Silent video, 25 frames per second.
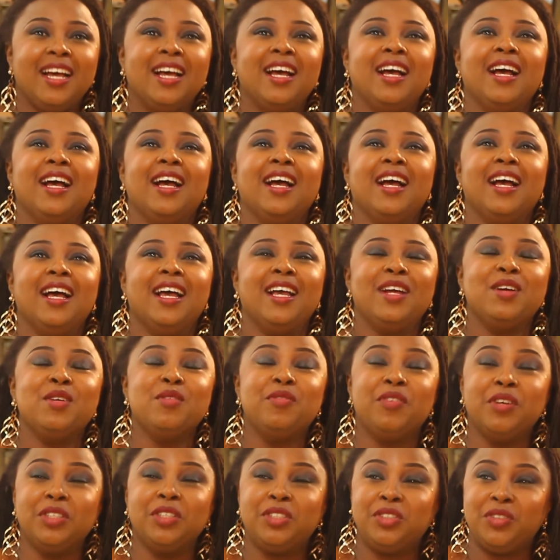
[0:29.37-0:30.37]
I go
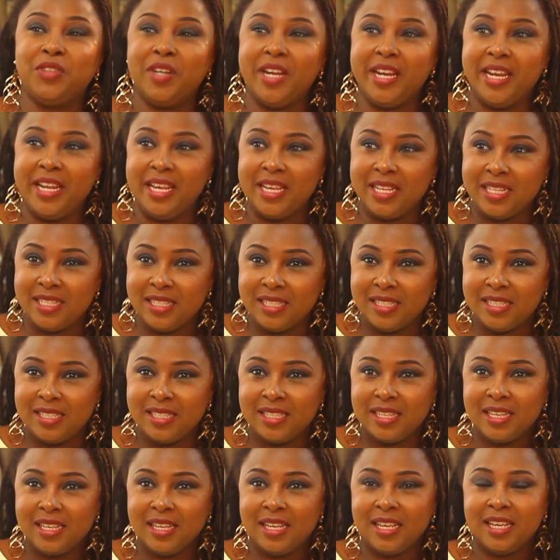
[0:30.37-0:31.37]
for trainings
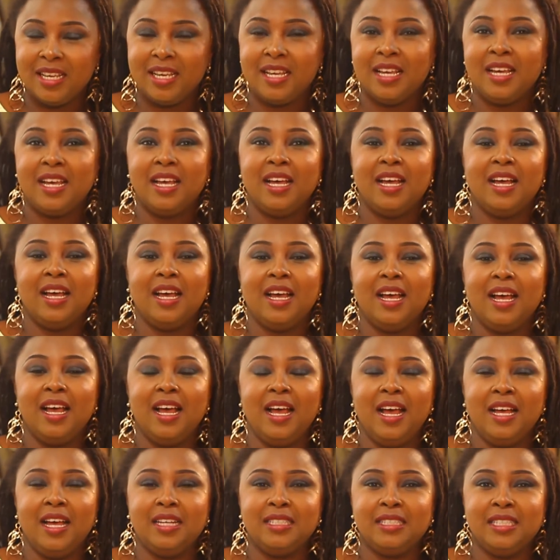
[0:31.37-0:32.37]

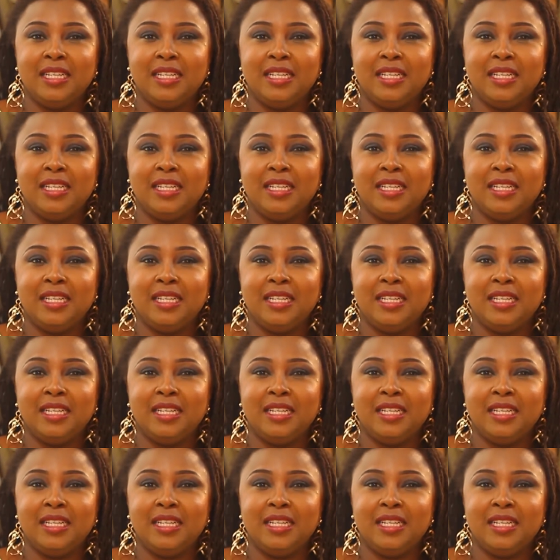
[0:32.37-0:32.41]
and